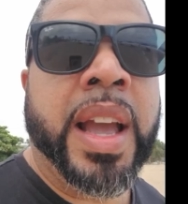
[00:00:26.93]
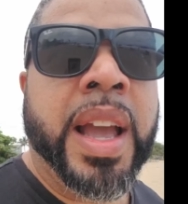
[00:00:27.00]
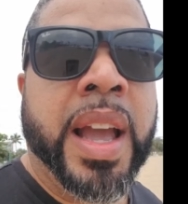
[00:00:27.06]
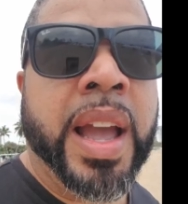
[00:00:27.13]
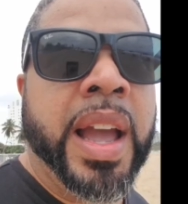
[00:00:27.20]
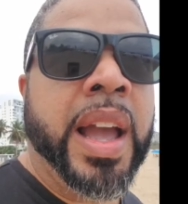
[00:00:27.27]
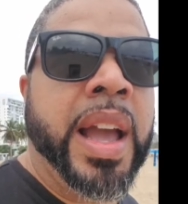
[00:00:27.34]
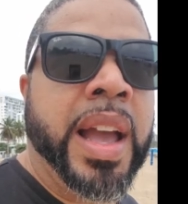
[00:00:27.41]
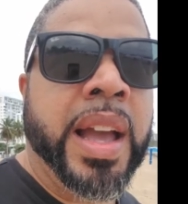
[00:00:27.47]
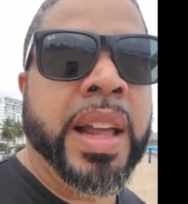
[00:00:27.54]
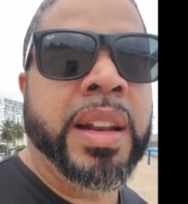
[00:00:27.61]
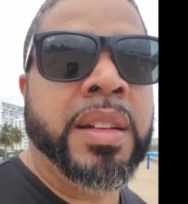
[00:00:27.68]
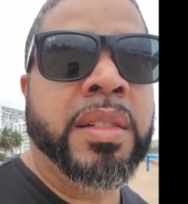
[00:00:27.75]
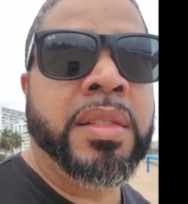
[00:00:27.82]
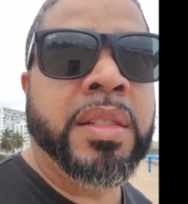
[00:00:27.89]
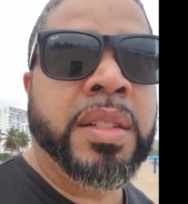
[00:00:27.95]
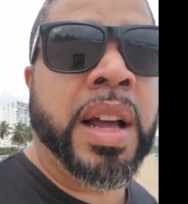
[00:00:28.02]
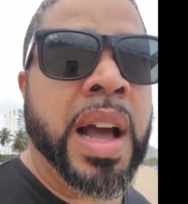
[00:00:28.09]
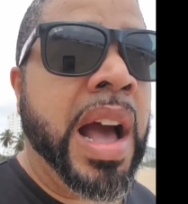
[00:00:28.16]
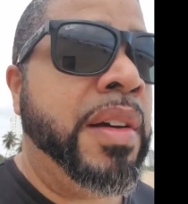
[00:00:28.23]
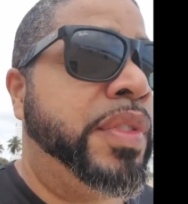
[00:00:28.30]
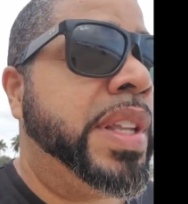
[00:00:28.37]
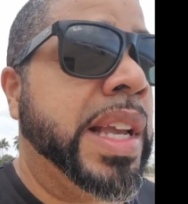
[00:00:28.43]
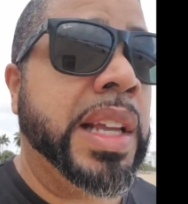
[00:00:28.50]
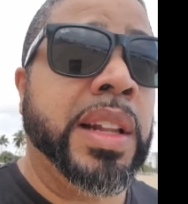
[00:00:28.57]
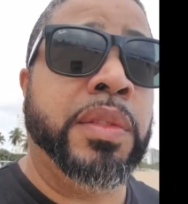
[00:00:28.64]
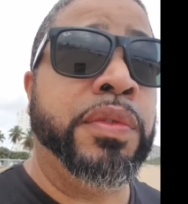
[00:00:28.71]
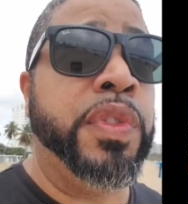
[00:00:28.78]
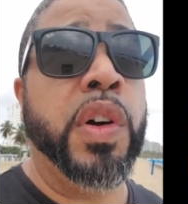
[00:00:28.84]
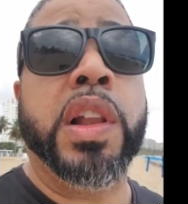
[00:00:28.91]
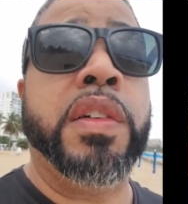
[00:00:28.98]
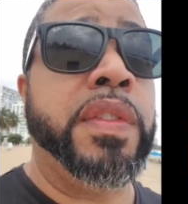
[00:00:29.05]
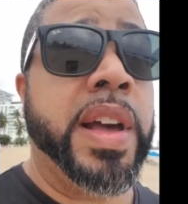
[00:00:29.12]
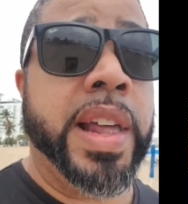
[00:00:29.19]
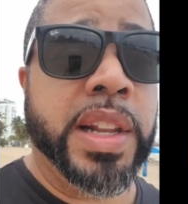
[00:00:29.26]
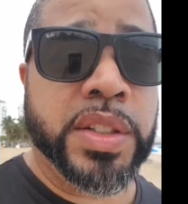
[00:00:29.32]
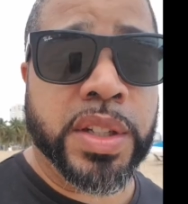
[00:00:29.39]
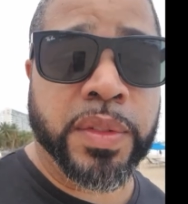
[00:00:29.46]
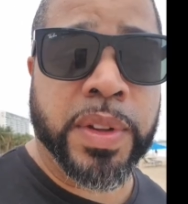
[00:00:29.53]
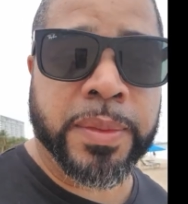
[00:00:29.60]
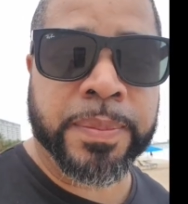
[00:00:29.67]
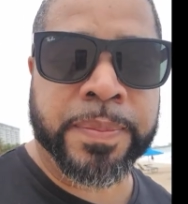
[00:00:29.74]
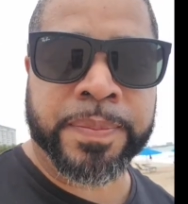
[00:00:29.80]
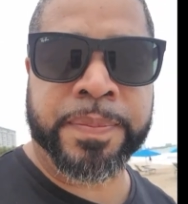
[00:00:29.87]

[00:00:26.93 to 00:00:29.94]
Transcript: and I've taken full advantage of it